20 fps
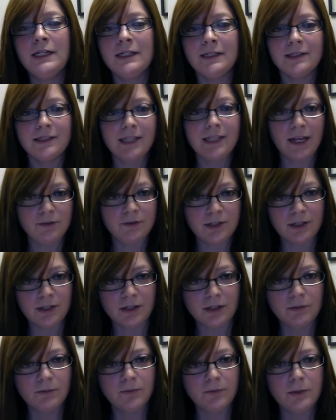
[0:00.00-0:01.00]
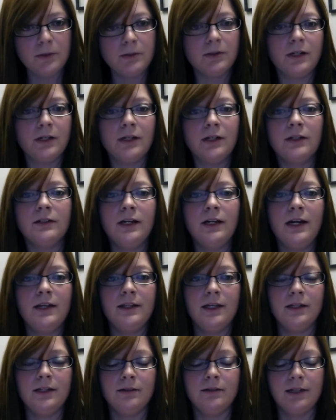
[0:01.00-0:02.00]
save to your computer,
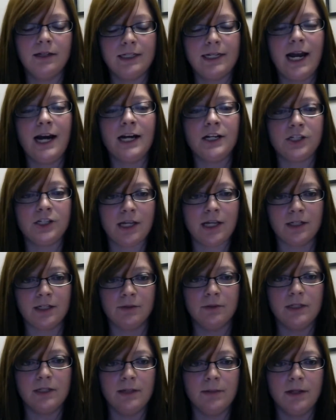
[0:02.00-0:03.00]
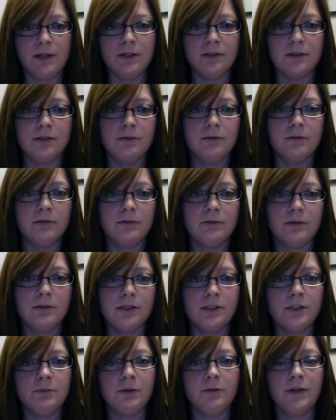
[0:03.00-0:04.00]
and then attach that to an email to a
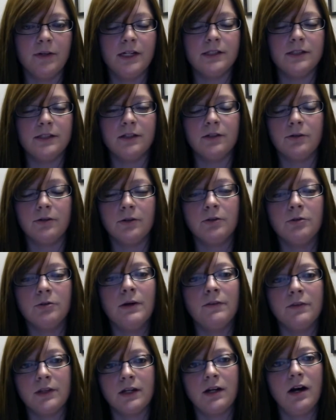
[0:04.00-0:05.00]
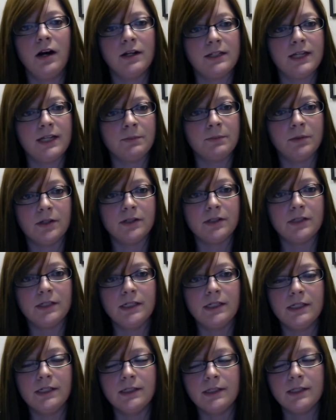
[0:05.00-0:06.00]
supervisor or whoever the contact
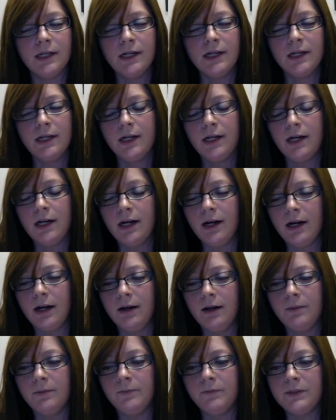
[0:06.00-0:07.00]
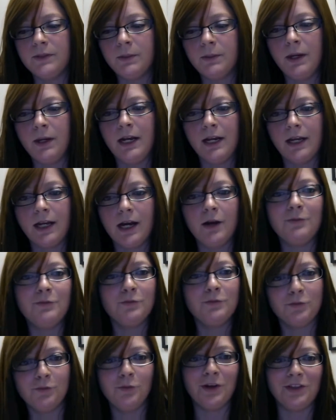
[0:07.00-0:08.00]
person is, depending on
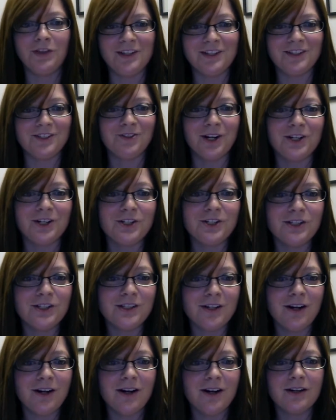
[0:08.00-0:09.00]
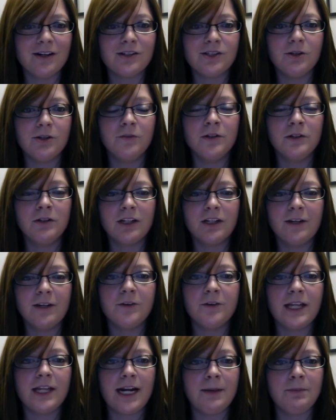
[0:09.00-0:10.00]
what the instructions are. So if you're looking
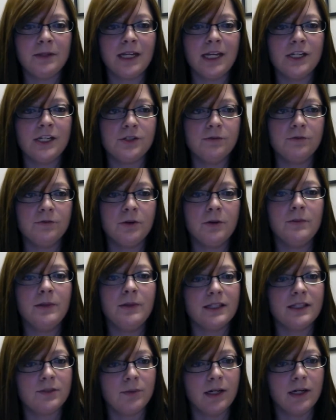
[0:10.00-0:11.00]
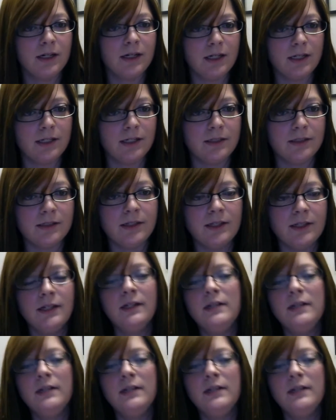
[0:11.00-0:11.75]
for that application form, that's where it is.